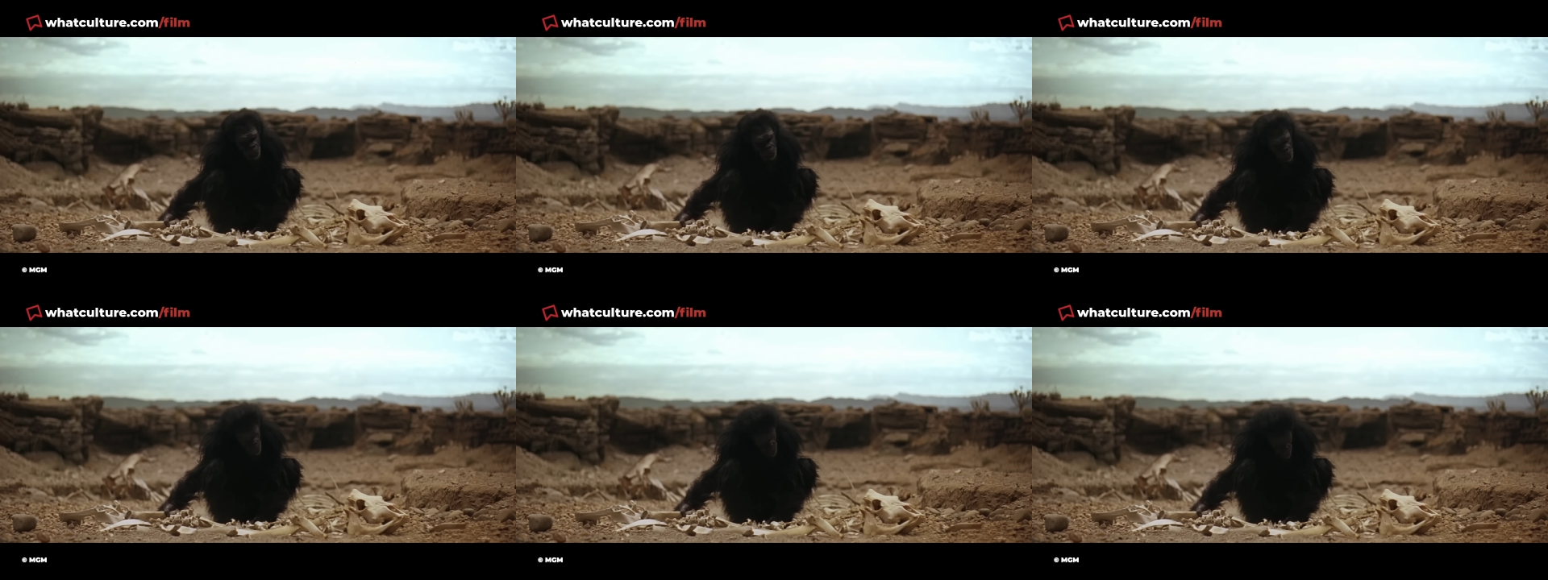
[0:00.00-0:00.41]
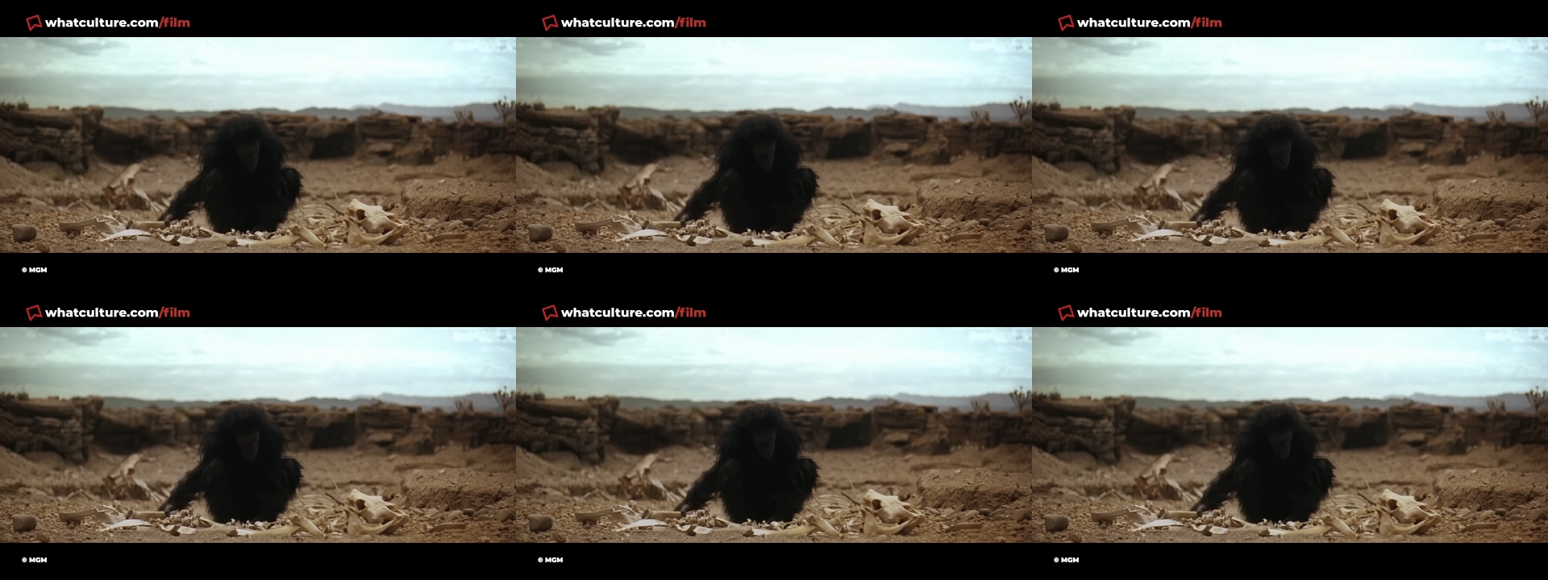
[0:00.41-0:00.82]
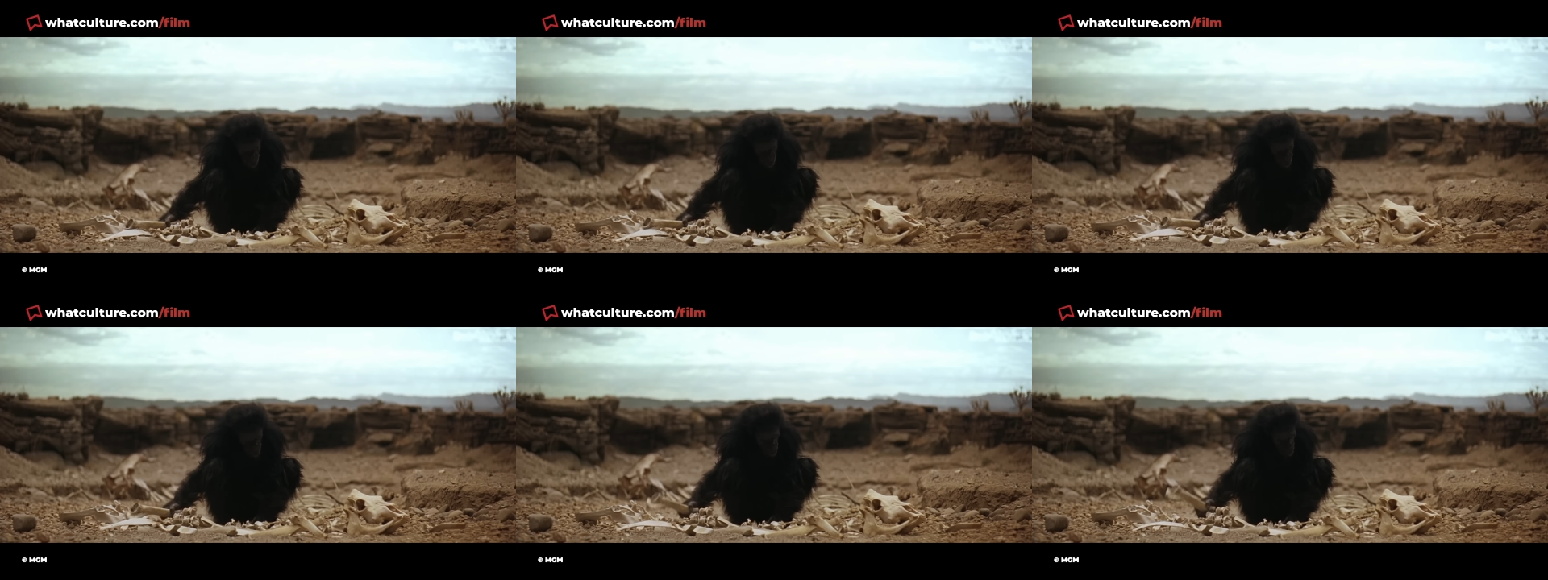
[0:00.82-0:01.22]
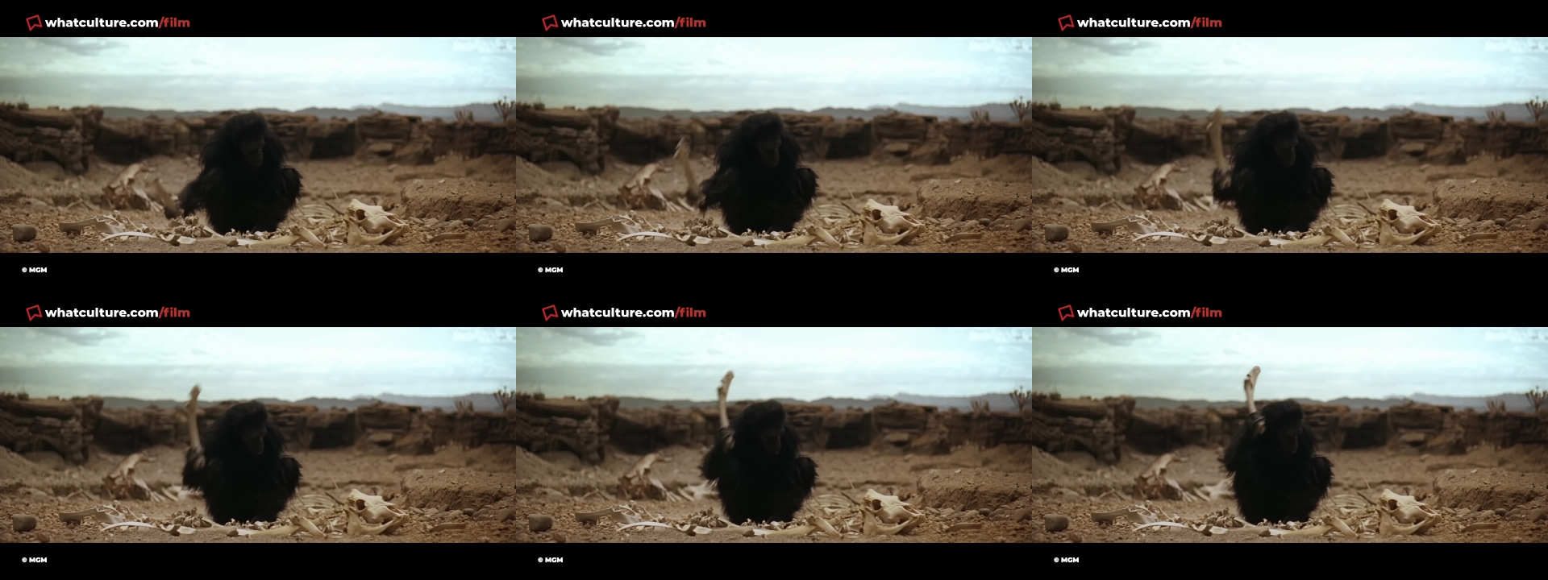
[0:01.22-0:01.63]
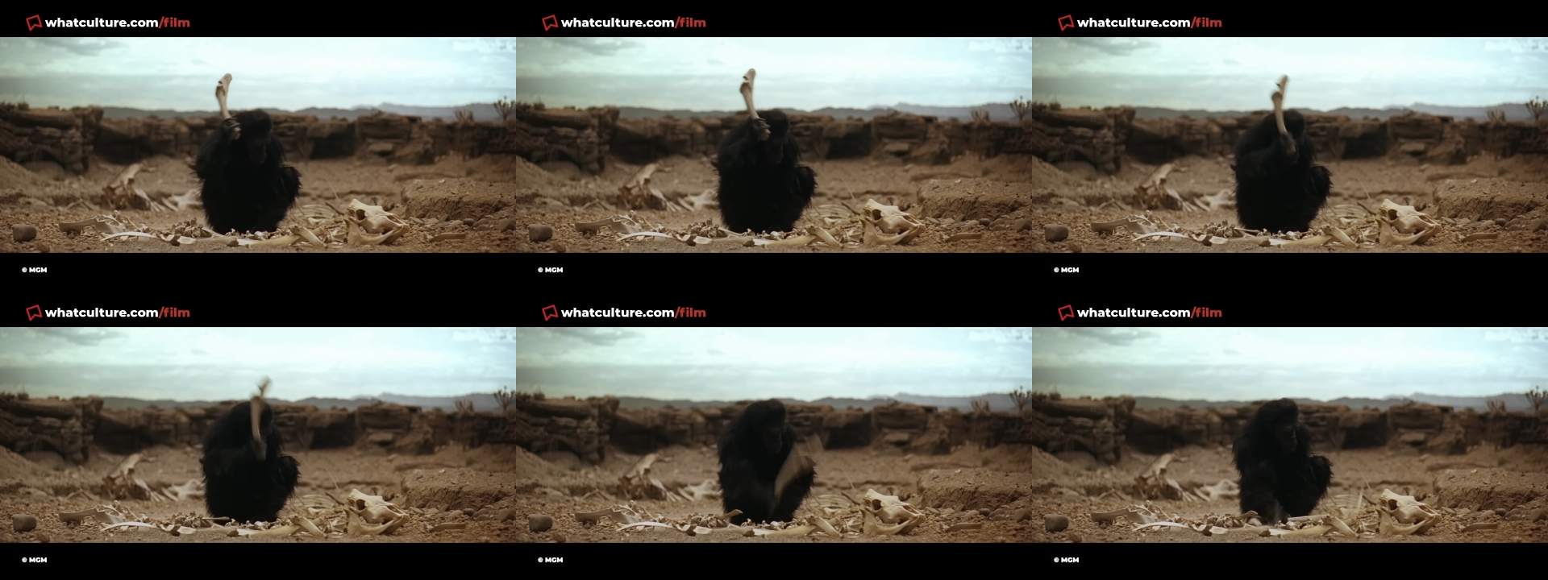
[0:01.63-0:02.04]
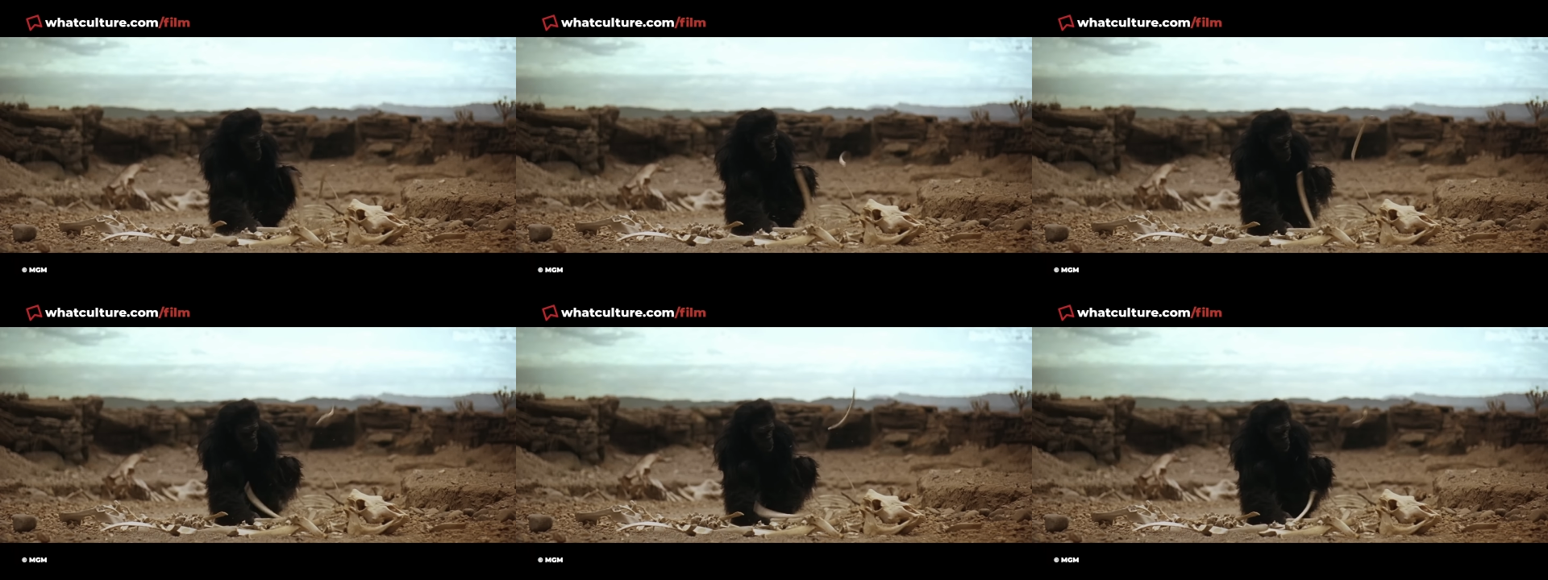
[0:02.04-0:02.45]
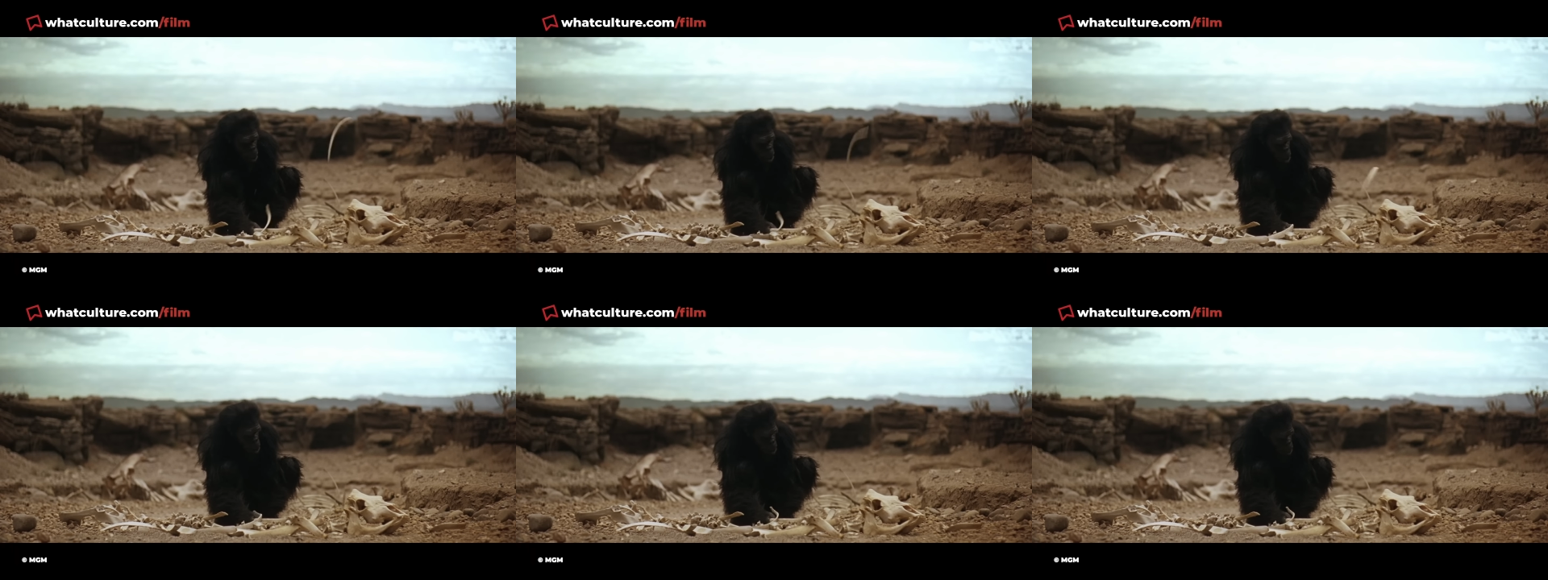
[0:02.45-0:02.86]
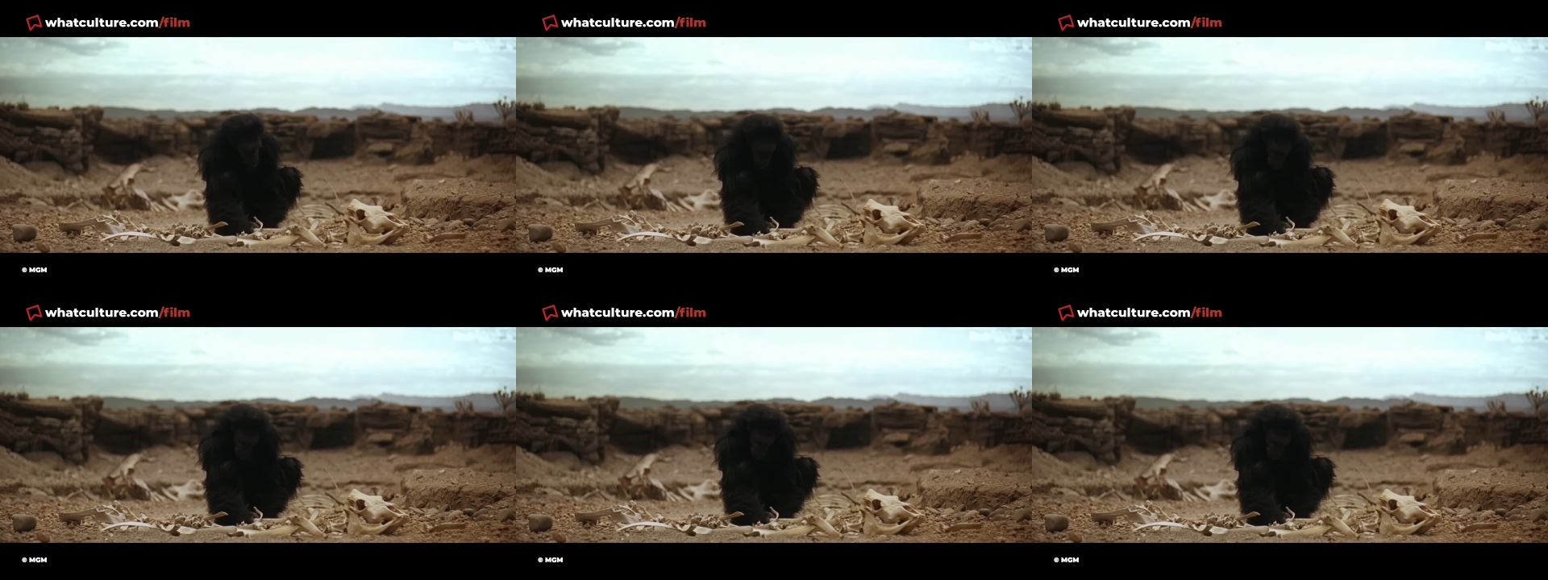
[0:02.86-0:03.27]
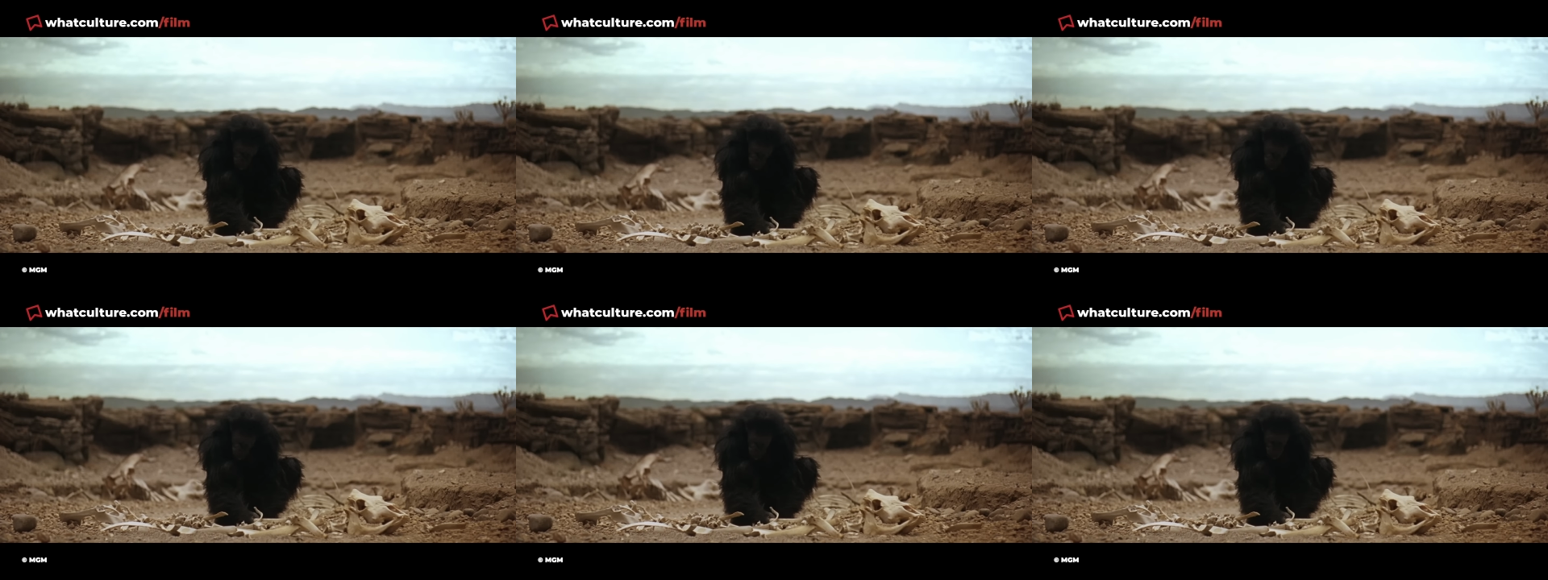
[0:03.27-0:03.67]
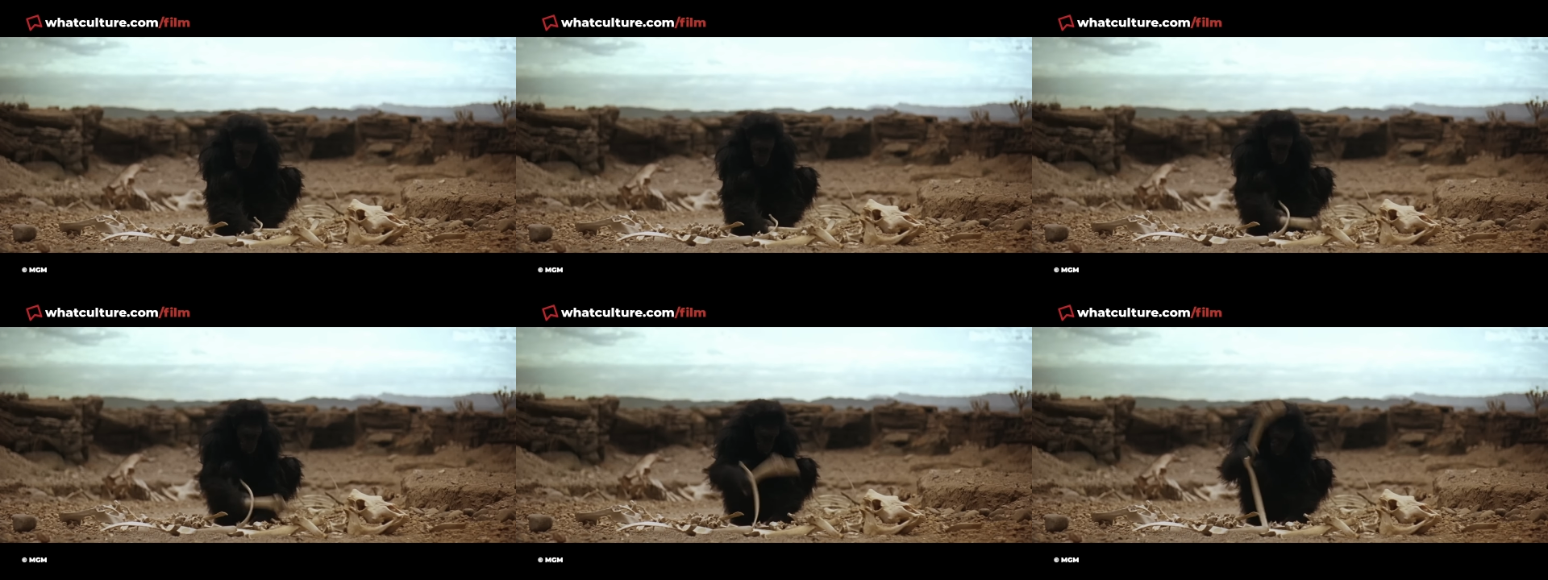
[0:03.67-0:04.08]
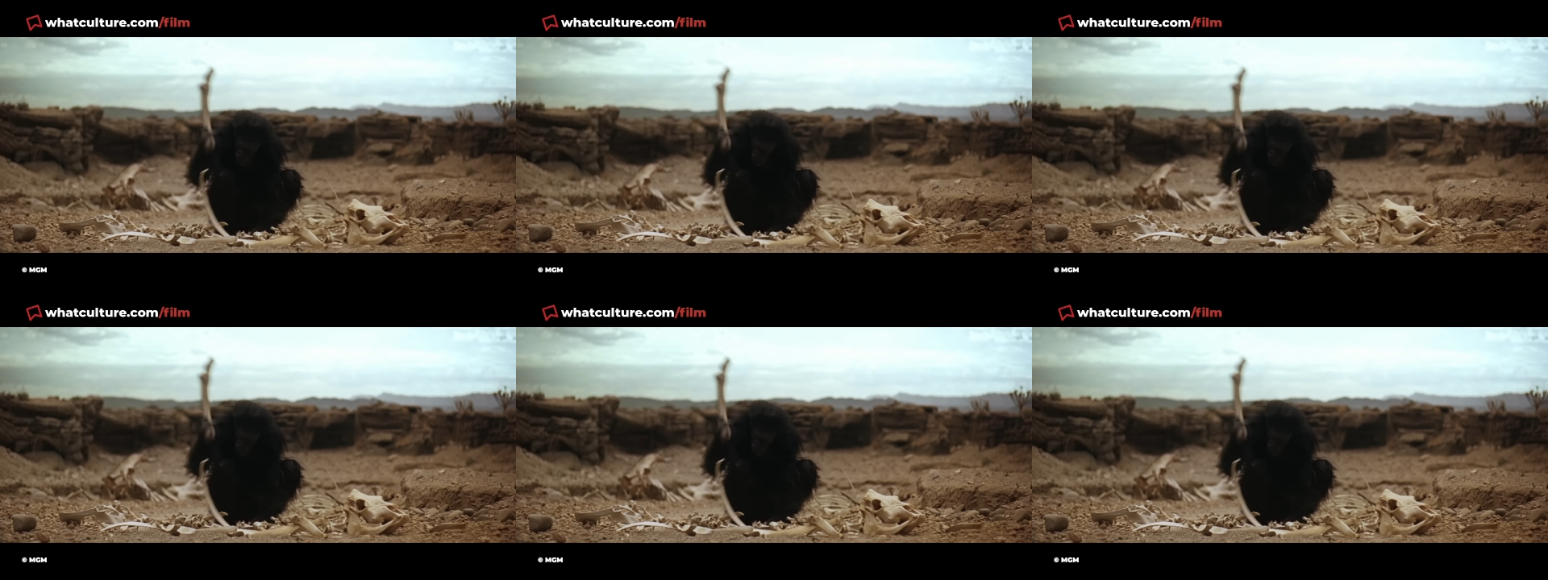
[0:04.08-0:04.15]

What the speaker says: (no speaker visible)